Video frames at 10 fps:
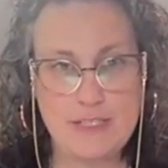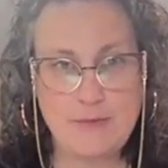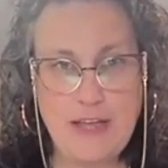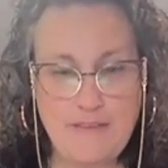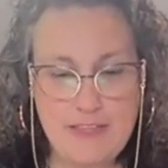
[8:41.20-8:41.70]

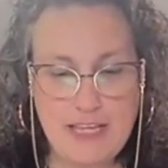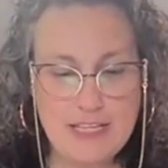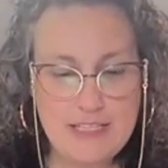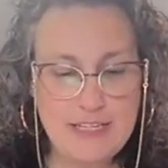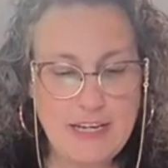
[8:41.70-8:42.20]
So we have the
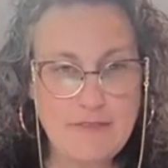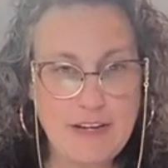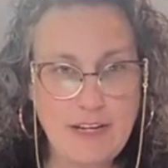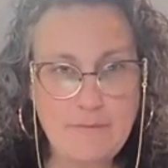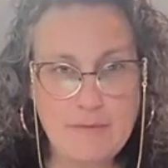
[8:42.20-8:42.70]
inside
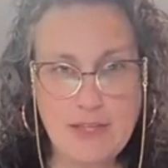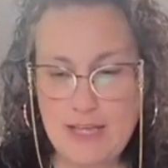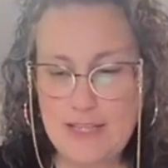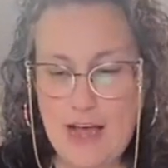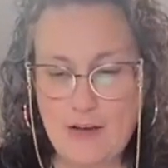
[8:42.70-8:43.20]
ring
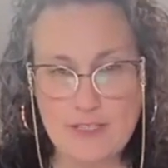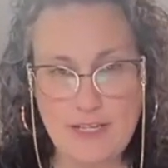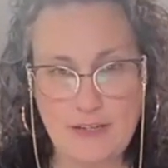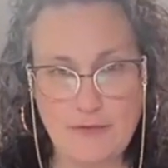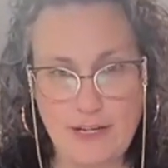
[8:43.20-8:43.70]
and the
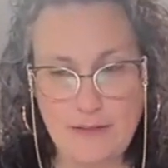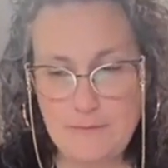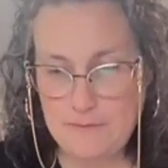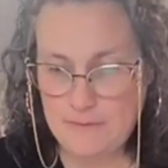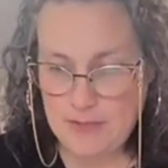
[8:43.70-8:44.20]
outside
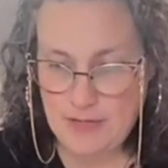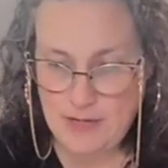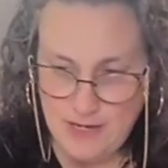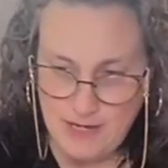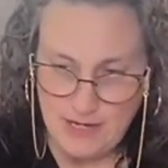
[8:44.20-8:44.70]
ring.
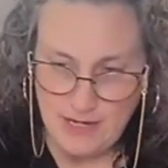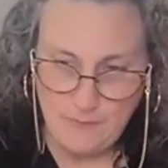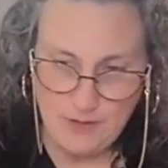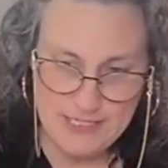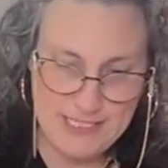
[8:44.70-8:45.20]

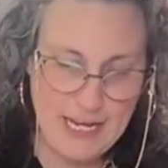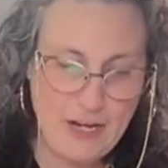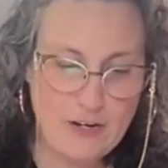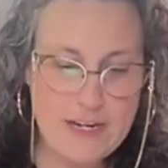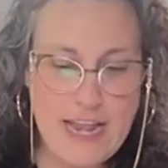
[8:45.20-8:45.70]
We're going to
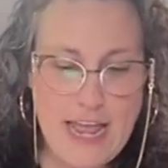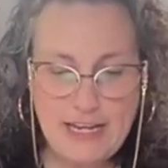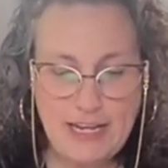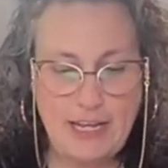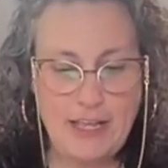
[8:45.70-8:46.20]
take our
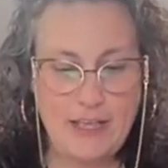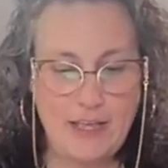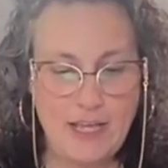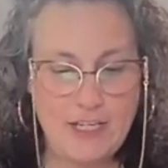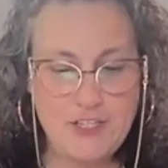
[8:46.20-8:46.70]
netting
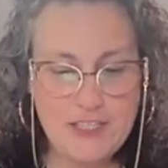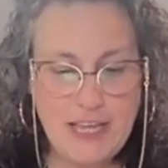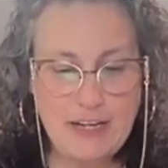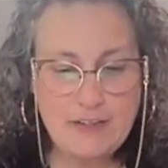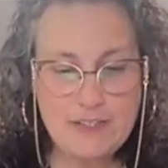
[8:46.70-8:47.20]
and just
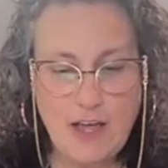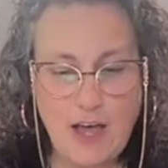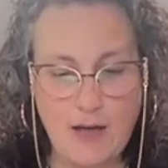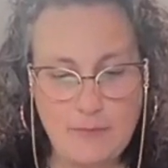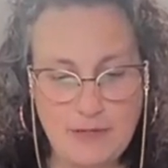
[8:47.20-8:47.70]
lay it on
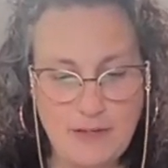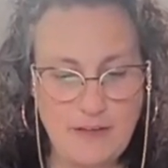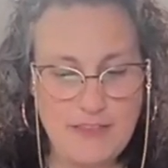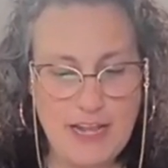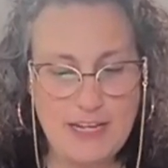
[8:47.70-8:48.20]
top
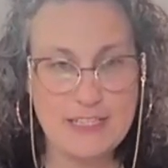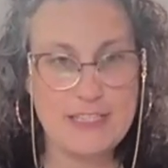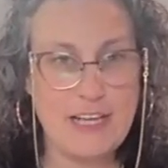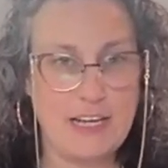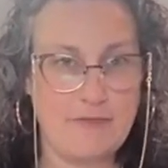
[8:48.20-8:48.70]
of that
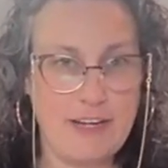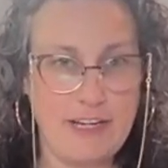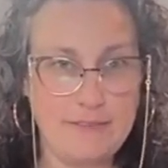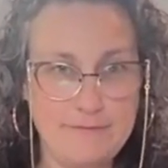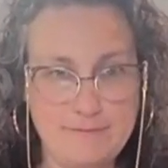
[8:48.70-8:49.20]
inside
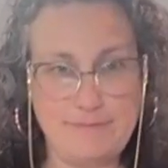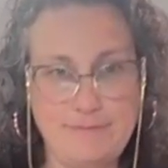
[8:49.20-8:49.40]
ring.